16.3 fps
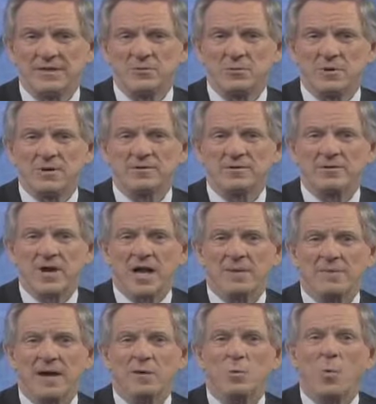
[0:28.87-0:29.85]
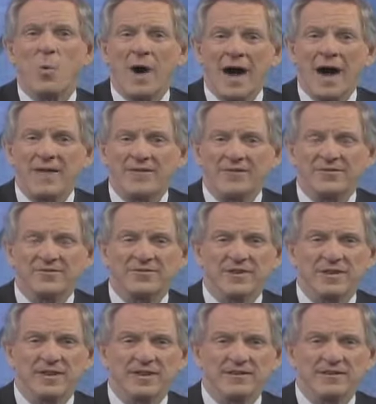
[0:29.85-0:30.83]
We're going to talk about why this is the
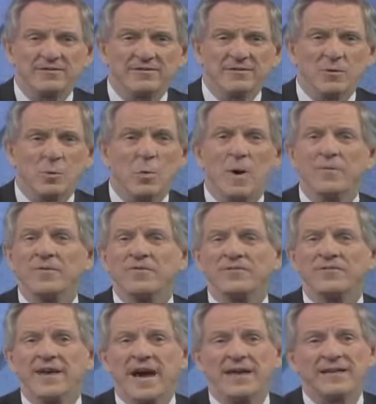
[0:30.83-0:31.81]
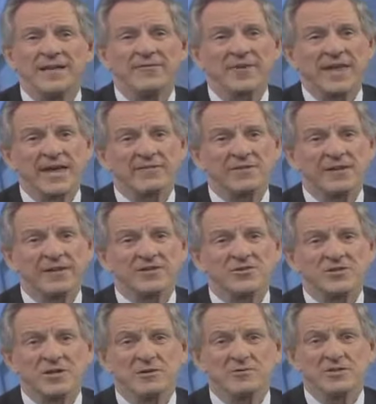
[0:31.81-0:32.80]
case, what the scientific evidence
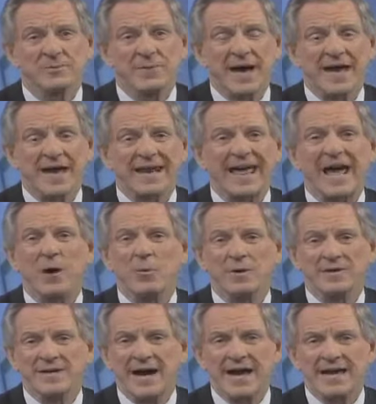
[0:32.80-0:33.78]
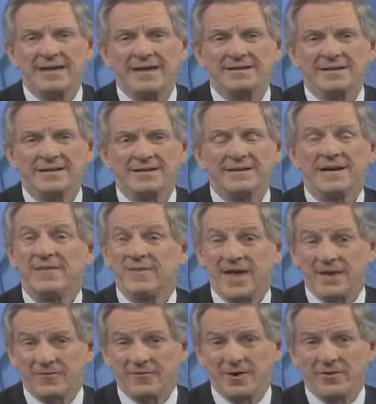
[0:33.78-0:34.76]
shows about our diet and
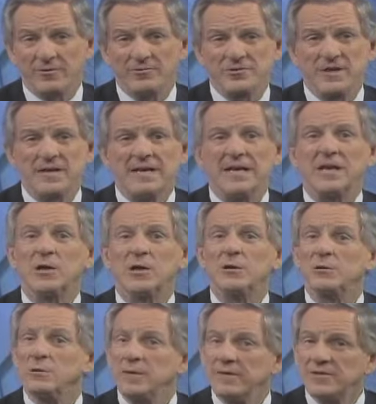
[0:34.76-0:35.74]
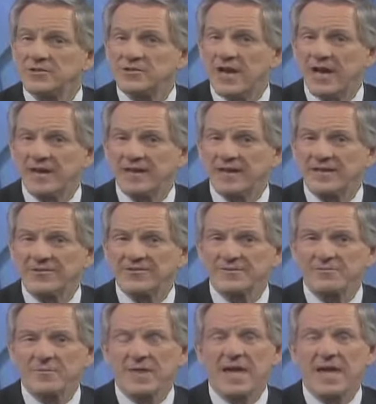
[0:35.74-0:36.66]
that of others, including the Chinese,